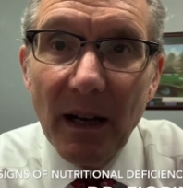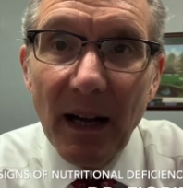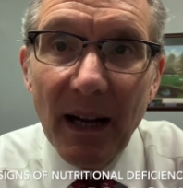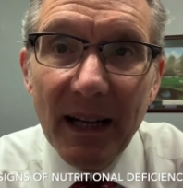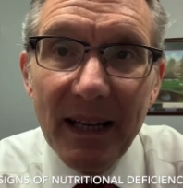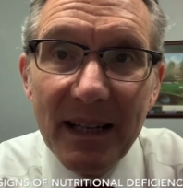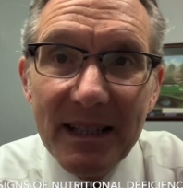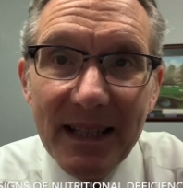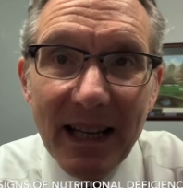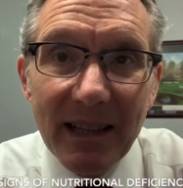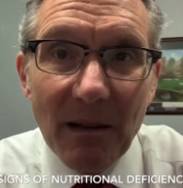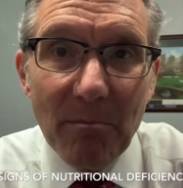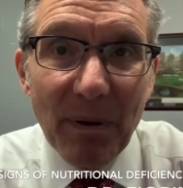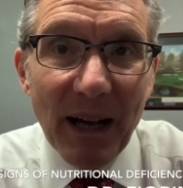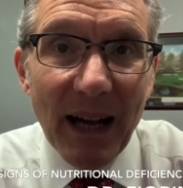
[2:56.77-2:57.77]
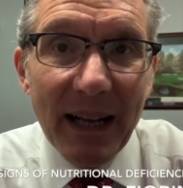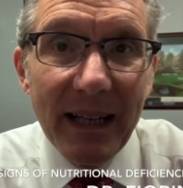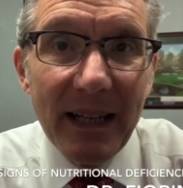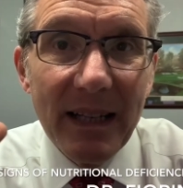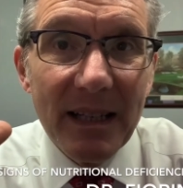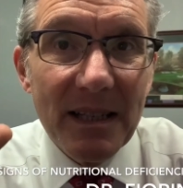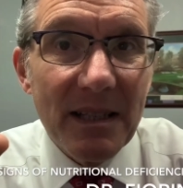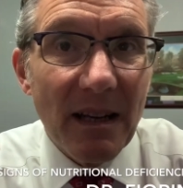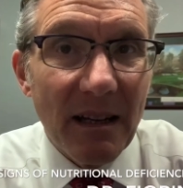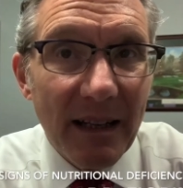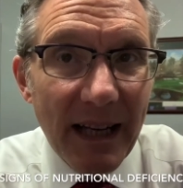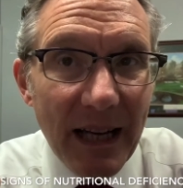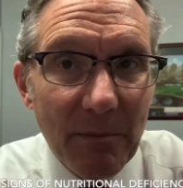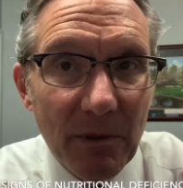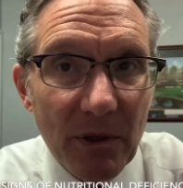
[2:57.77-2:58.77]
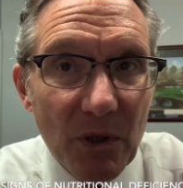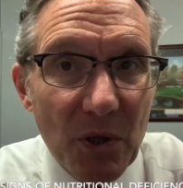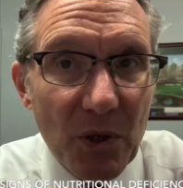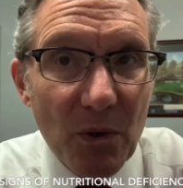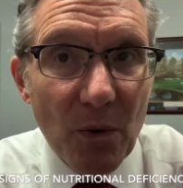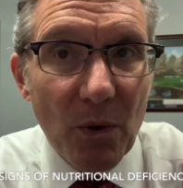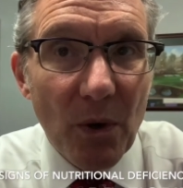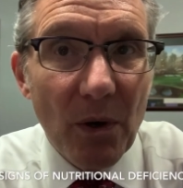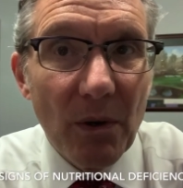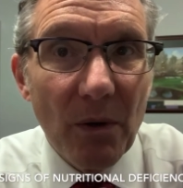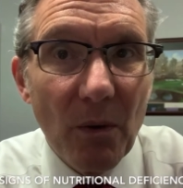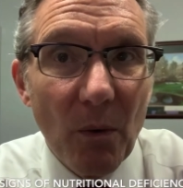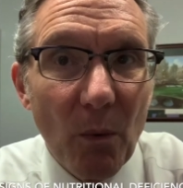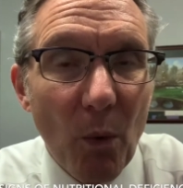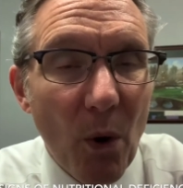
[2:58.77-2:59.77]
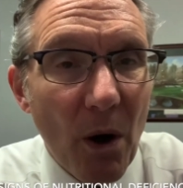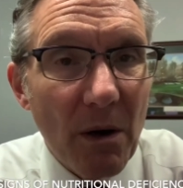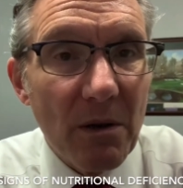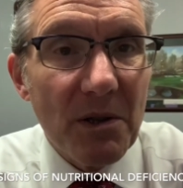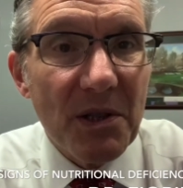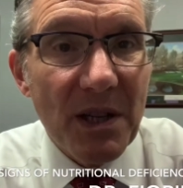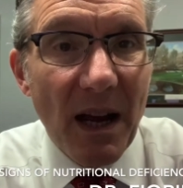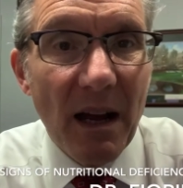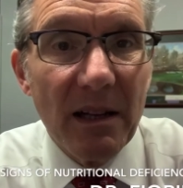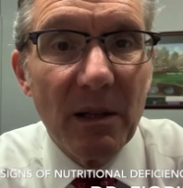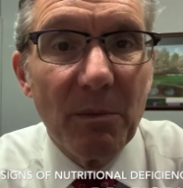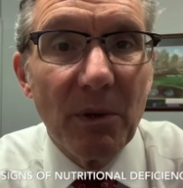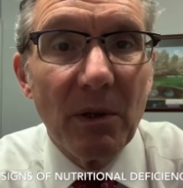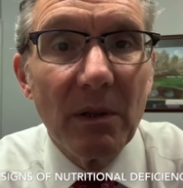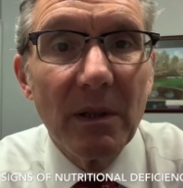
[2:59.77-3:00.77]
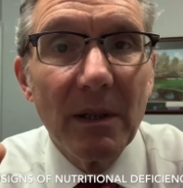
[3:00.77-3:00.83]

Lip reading: is that the body is unable to store water-soluble